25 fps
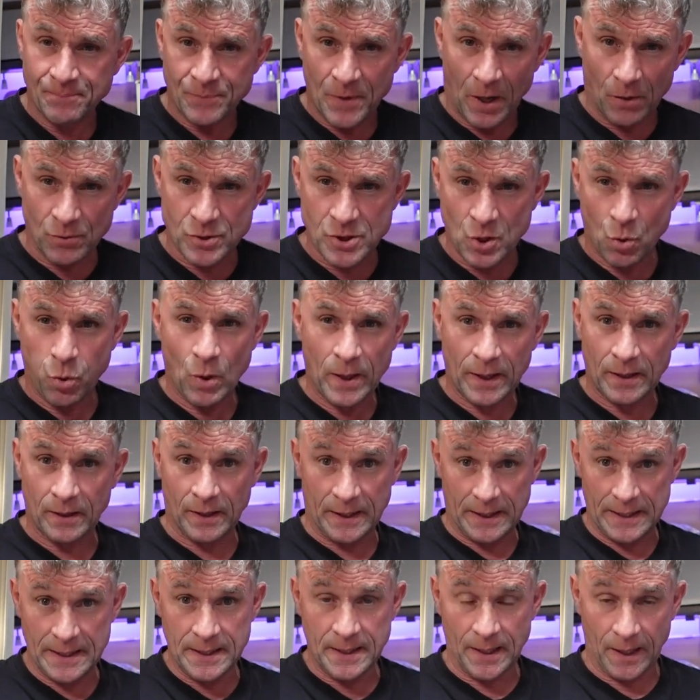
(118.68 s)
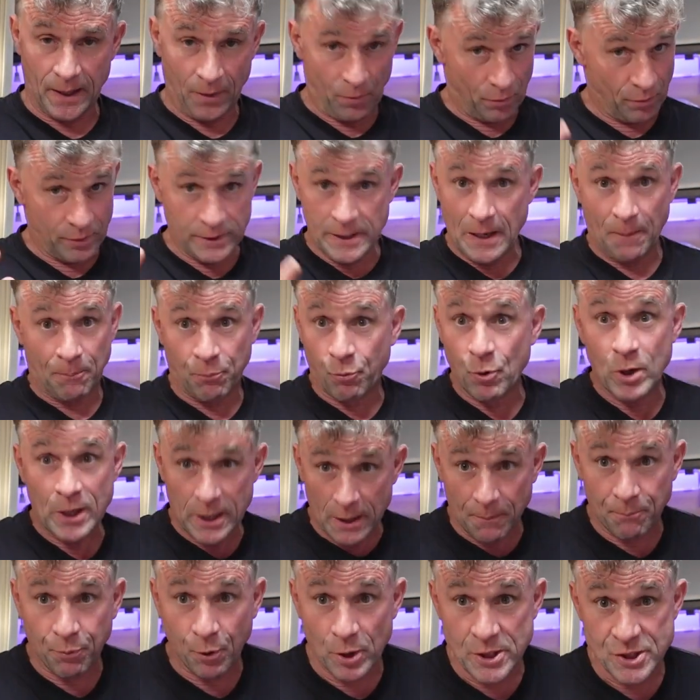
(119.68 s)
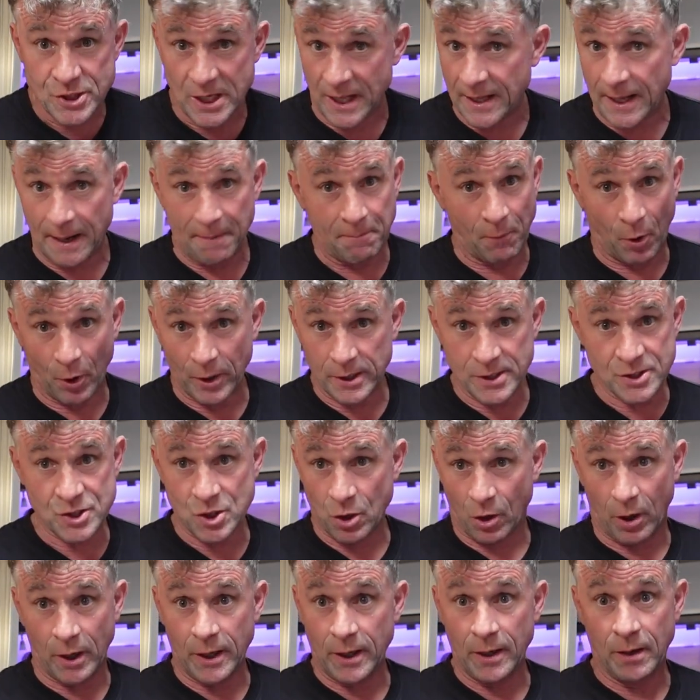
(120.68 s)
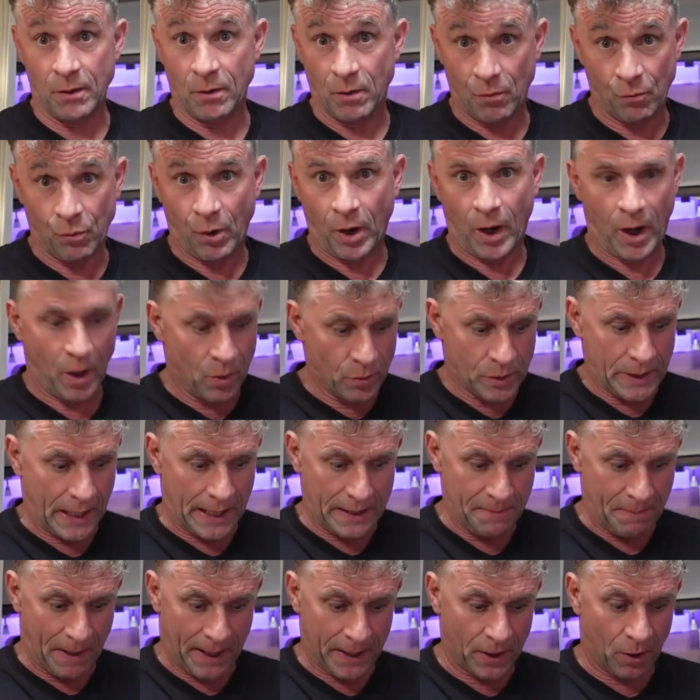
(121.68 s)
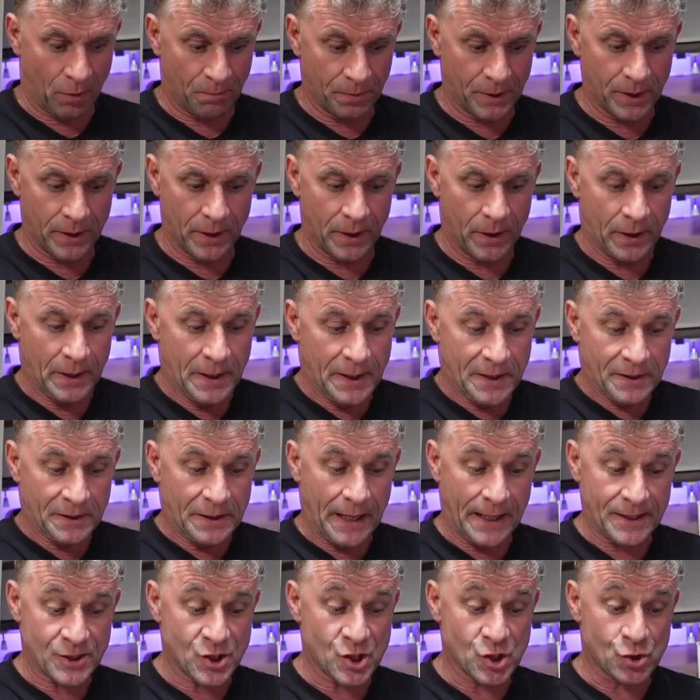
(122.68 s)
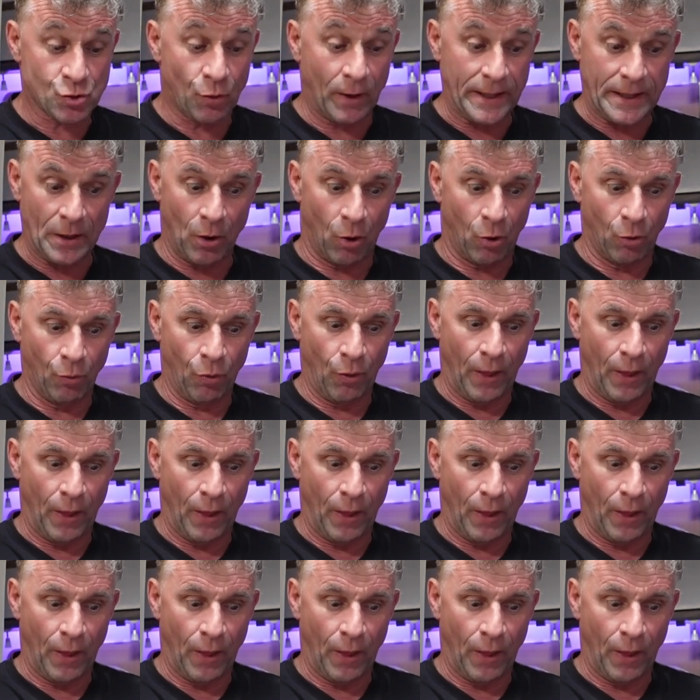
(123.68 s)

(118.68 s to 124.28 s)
yeah, really appreciate that, Mike. It's like, right, okay, mate, I'm going to get straight on